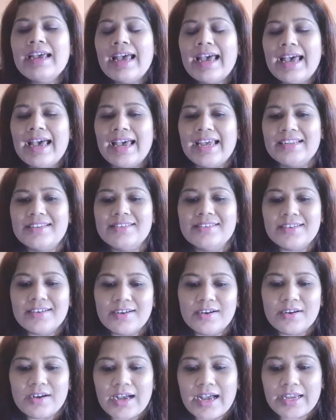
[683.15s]
And
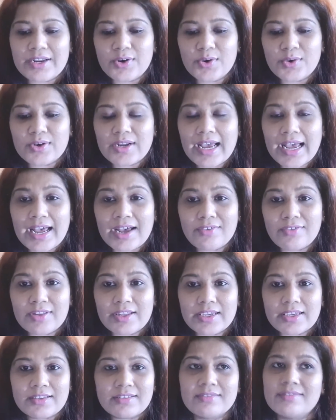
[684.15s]
I don't have
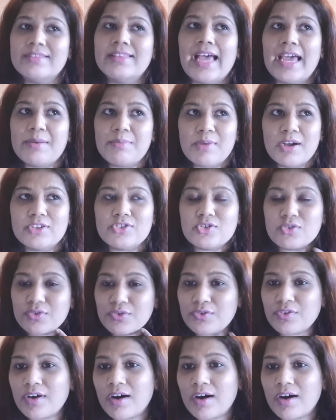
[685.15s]
like that much of